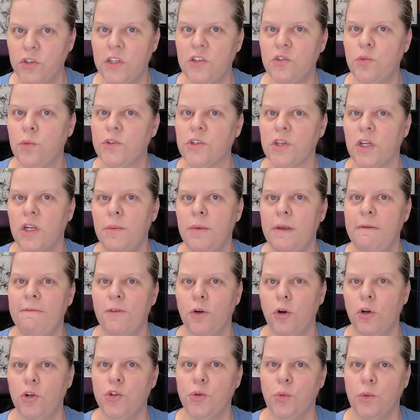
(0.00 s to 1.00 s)
This one's going to be
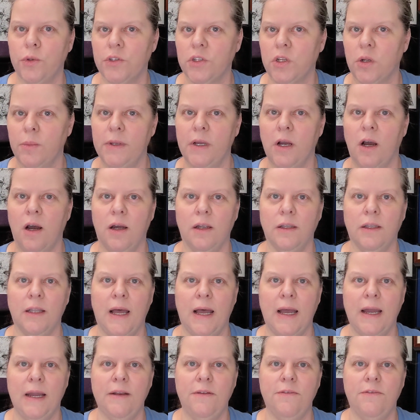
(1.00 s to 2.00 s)
virtual. It's going to be
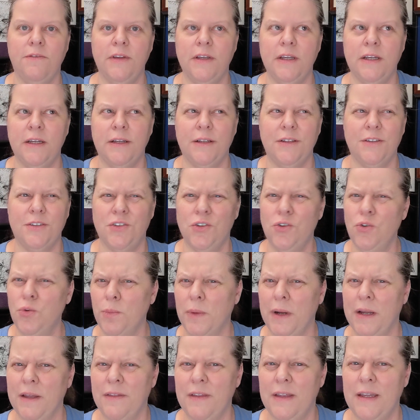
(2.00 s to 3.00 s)
online via Zoom,
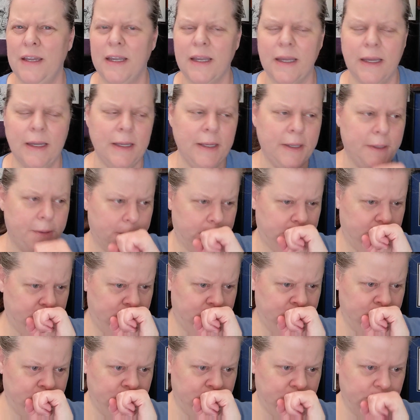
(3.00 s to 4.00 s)
I think,
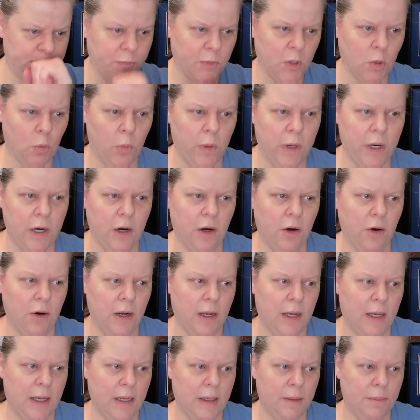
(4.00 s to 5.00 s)
where
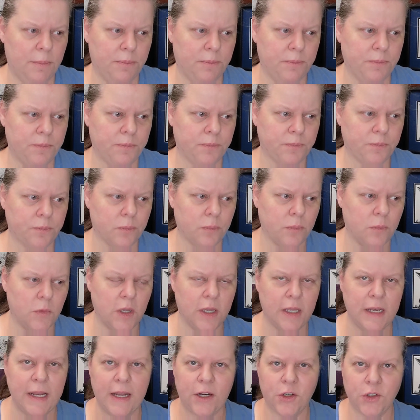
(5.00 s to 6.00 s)
you
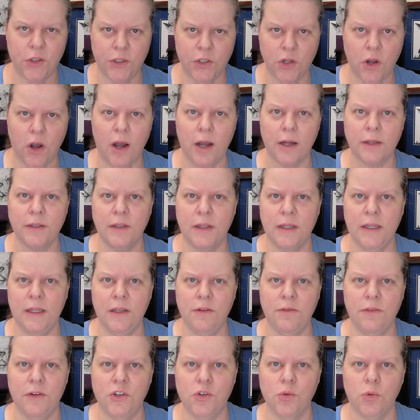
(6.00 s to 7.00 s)
can actually talk to
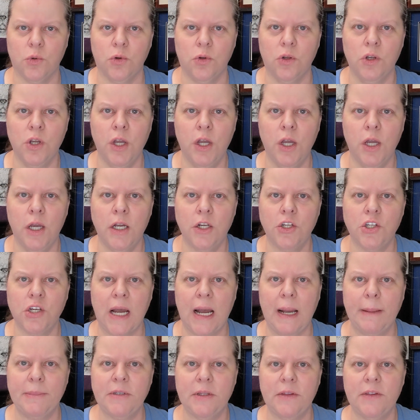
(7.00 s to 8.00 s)
individual
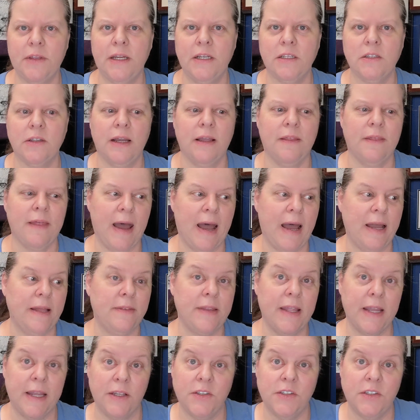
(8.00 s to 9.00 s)
shops and things like that, and
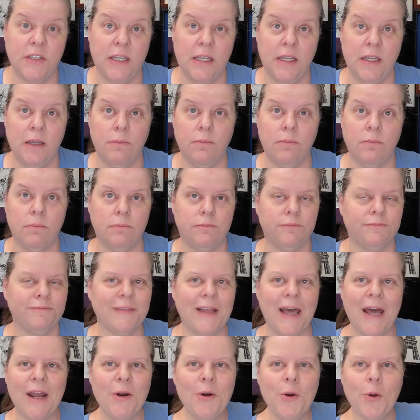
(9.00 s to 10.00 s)
they can see.
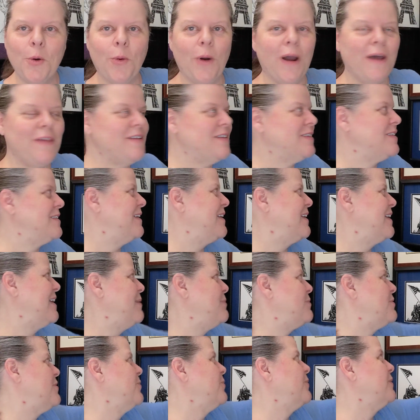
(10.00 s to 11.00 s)
I don't know why this thing
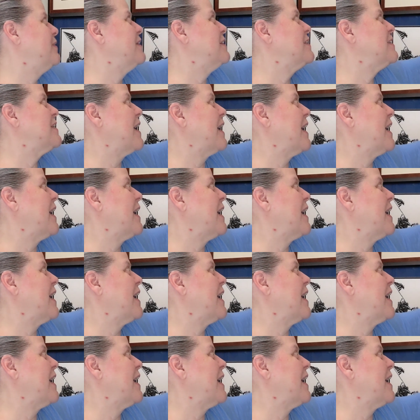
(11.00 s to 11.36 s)
keeps doing this.